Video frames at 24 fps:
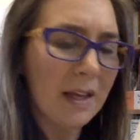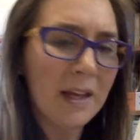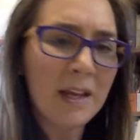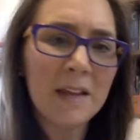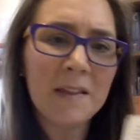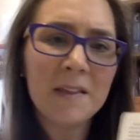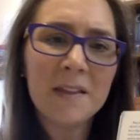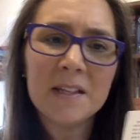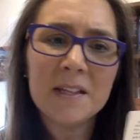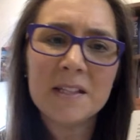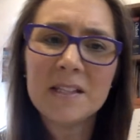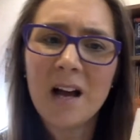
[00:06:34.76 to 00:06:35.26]

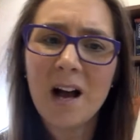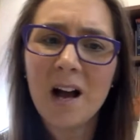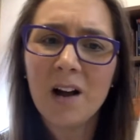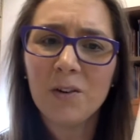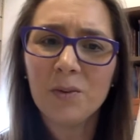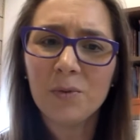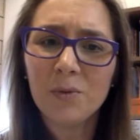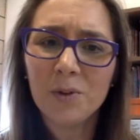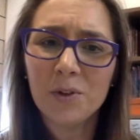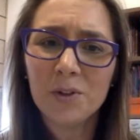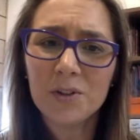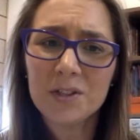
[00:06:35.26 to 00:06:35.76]
in the
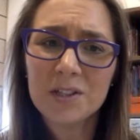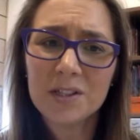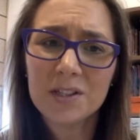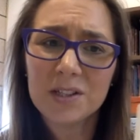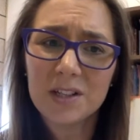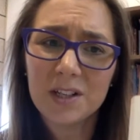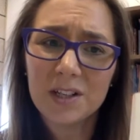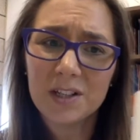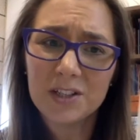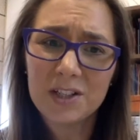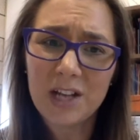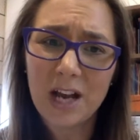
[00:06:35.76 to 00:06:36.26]
Dark
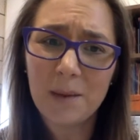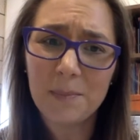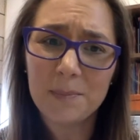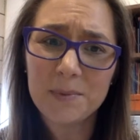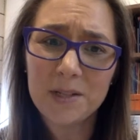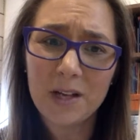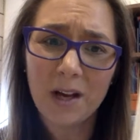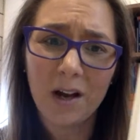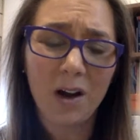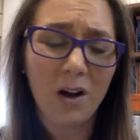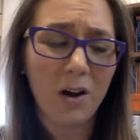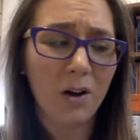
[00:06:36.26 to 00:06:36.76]
Roots
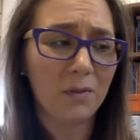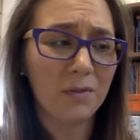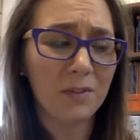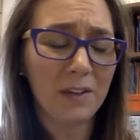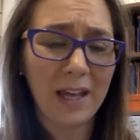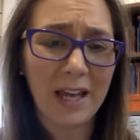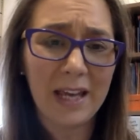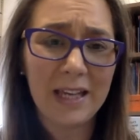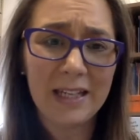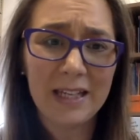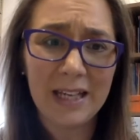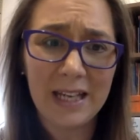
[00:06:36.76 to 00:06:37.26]
chapter of
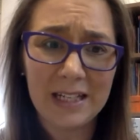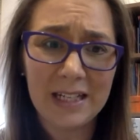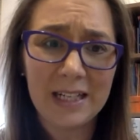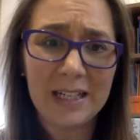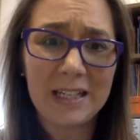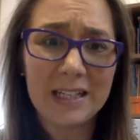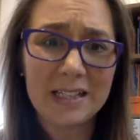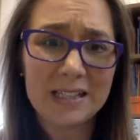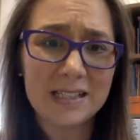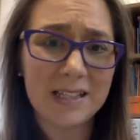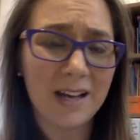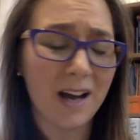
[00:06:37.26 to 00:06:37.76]
Kate
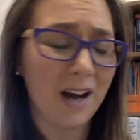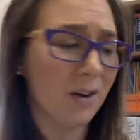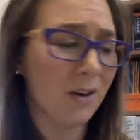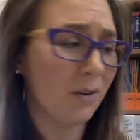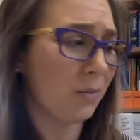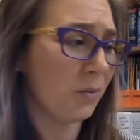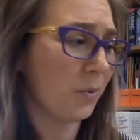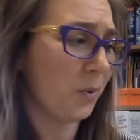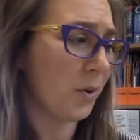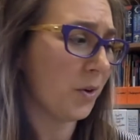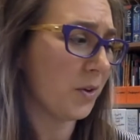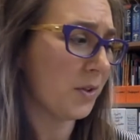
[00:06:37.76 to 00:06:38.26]
Kennedy's Dark
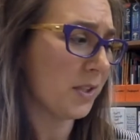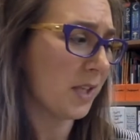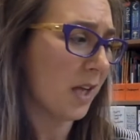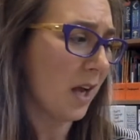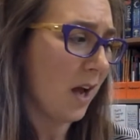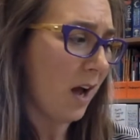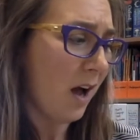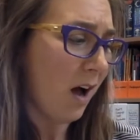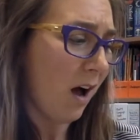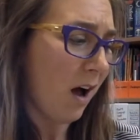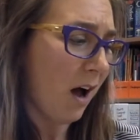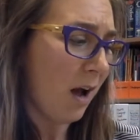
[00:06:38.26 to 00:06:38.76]
Roots,
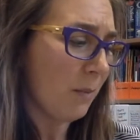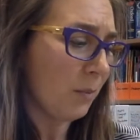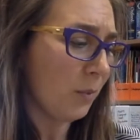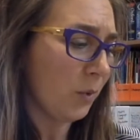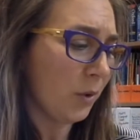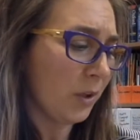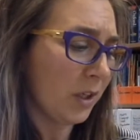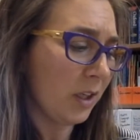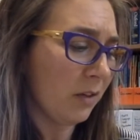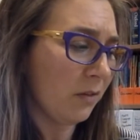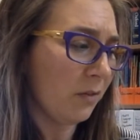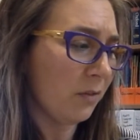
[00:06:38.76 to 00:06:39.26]
I'm
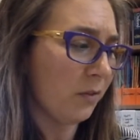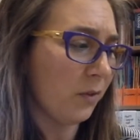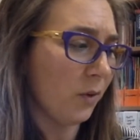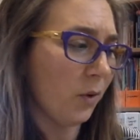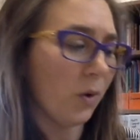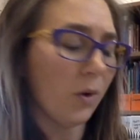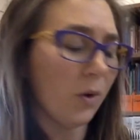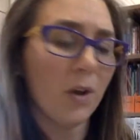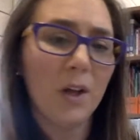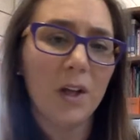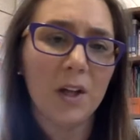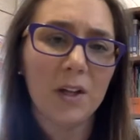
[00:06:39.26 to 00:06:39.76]
looking
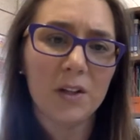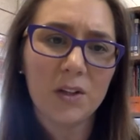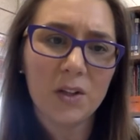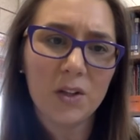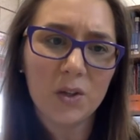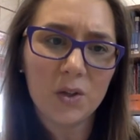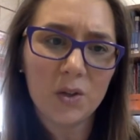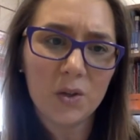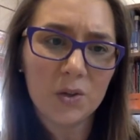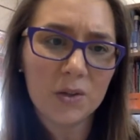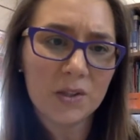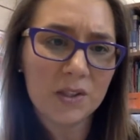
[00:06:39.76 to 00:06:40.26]
for the
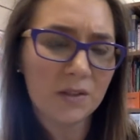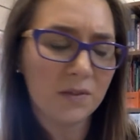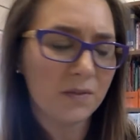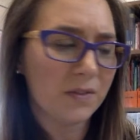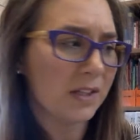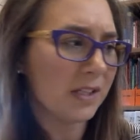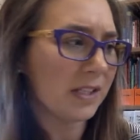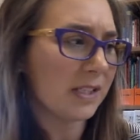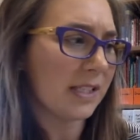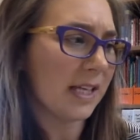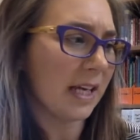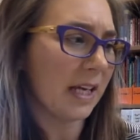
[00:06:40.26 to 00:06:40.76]
use of
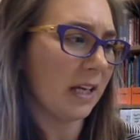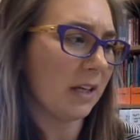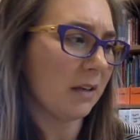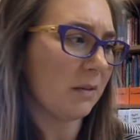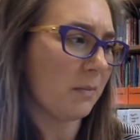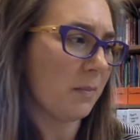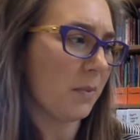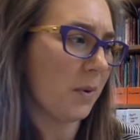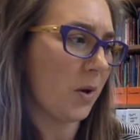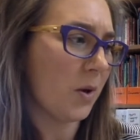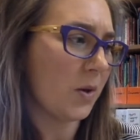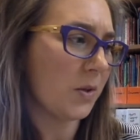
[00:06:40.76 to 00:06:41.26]
the
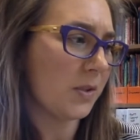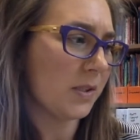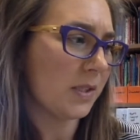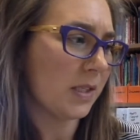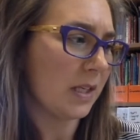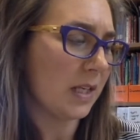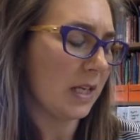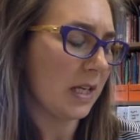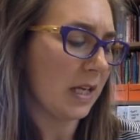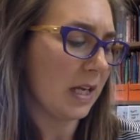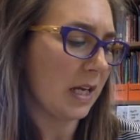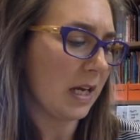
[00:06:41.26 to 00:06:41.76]
second person
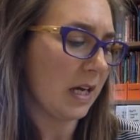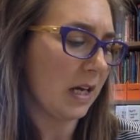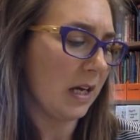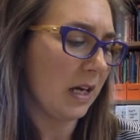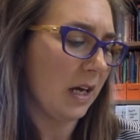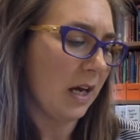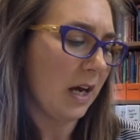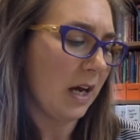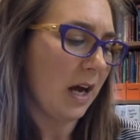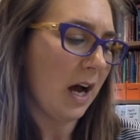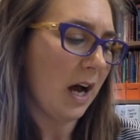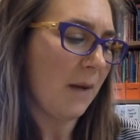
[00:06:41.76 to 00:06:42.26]
here.
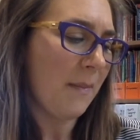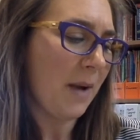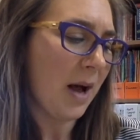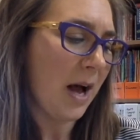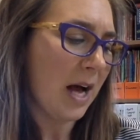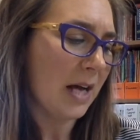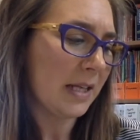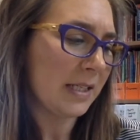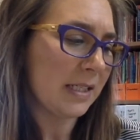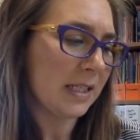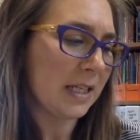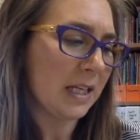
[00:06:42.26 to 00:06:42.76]
I'm
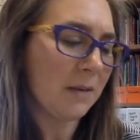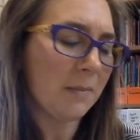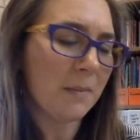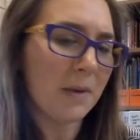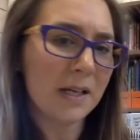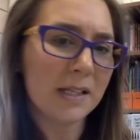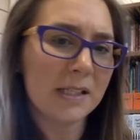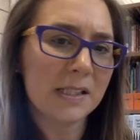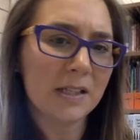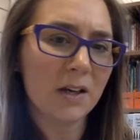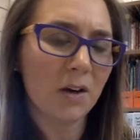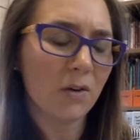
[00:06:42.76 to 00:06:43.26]
asking
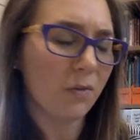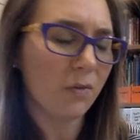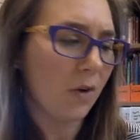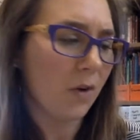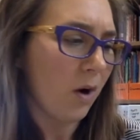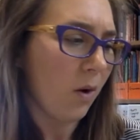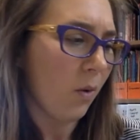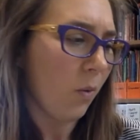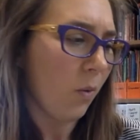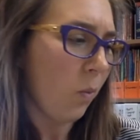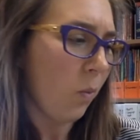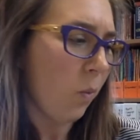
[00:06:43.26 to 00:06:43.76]
myself,
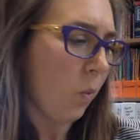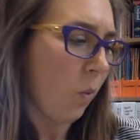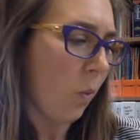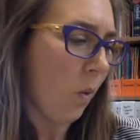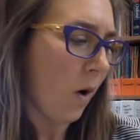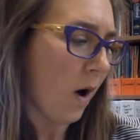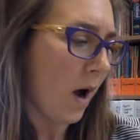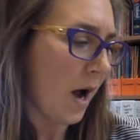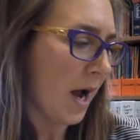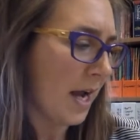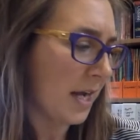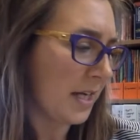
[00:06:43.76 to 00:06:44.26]

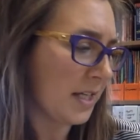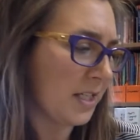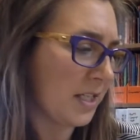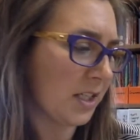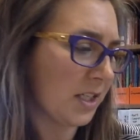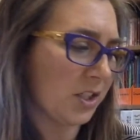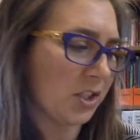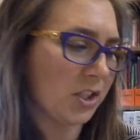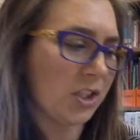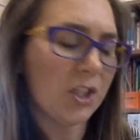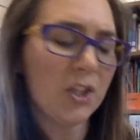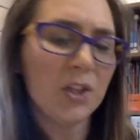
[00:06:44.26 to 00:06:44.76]
why
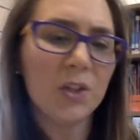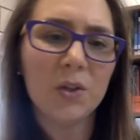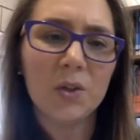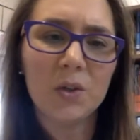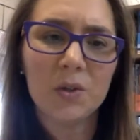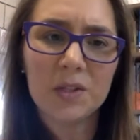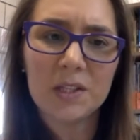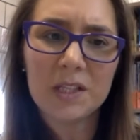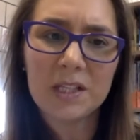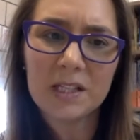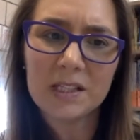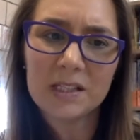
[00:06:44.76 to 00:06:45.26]
does she
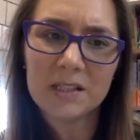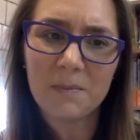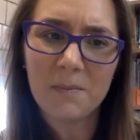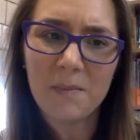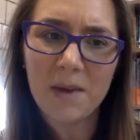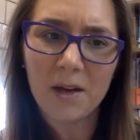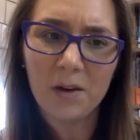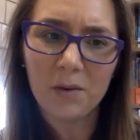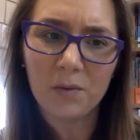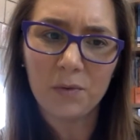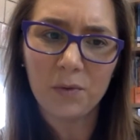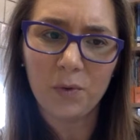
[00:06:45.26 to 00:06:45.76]
use this
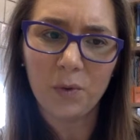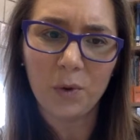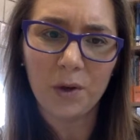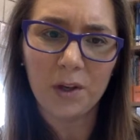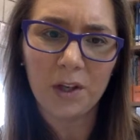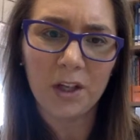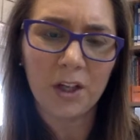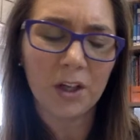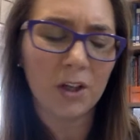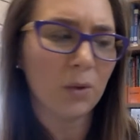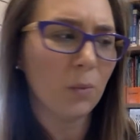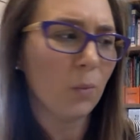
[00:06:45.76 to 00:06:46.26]
metaphor
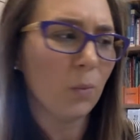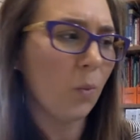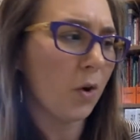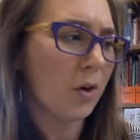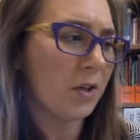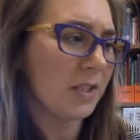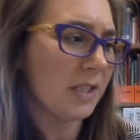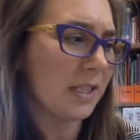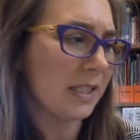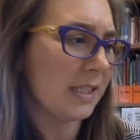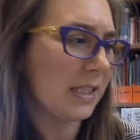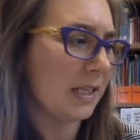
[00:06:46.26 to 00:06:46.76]
here and
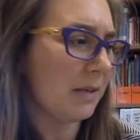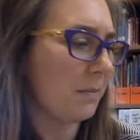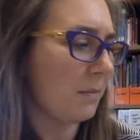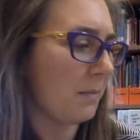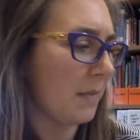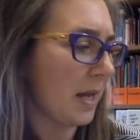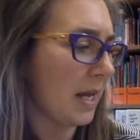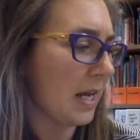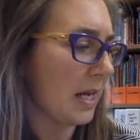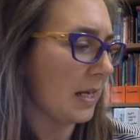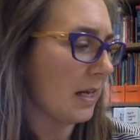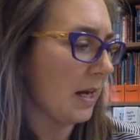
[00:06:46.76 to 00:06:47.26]
what does it
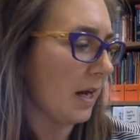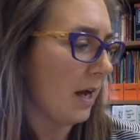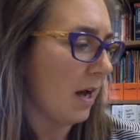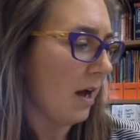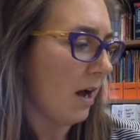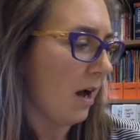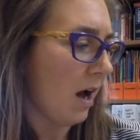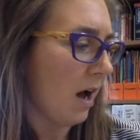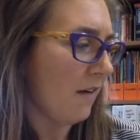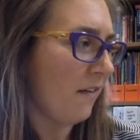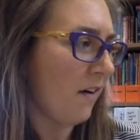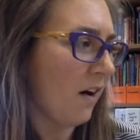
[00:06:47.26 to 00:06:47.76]
mean?
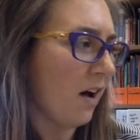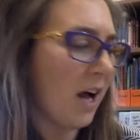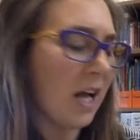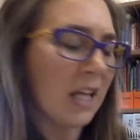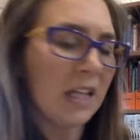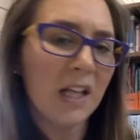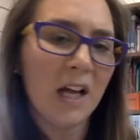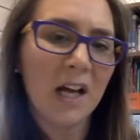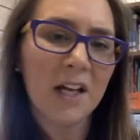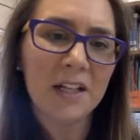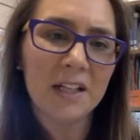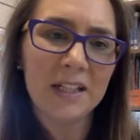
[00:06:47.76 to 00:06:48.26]
I've
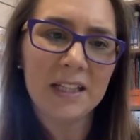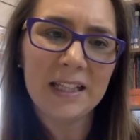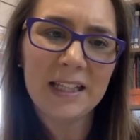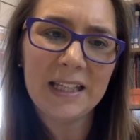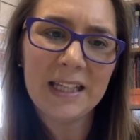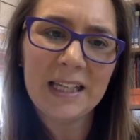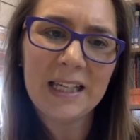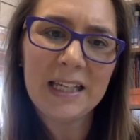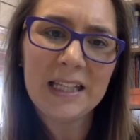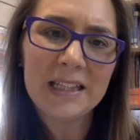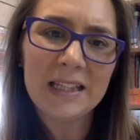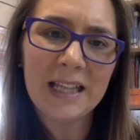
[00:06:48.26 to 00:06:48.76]
highlighted
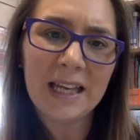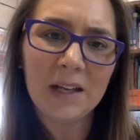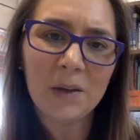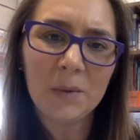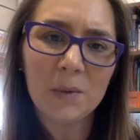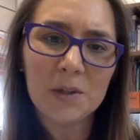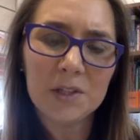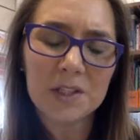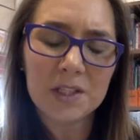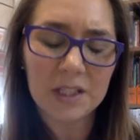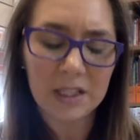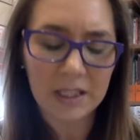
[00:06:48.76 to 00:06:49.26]
key
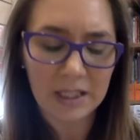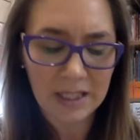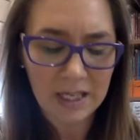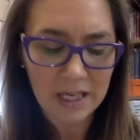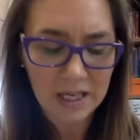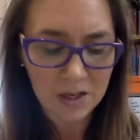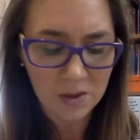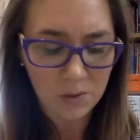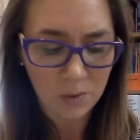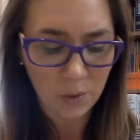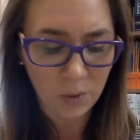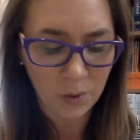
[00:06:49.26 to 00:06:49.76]
language and
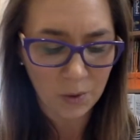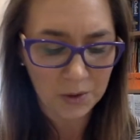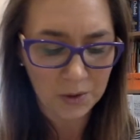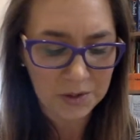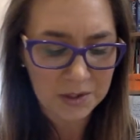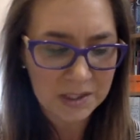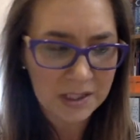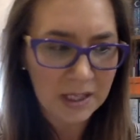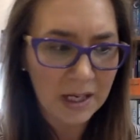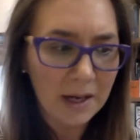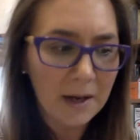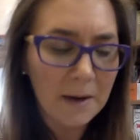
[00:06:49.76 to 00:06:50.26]
key
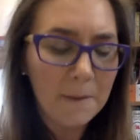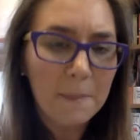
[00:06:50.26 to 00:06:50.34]
quotes.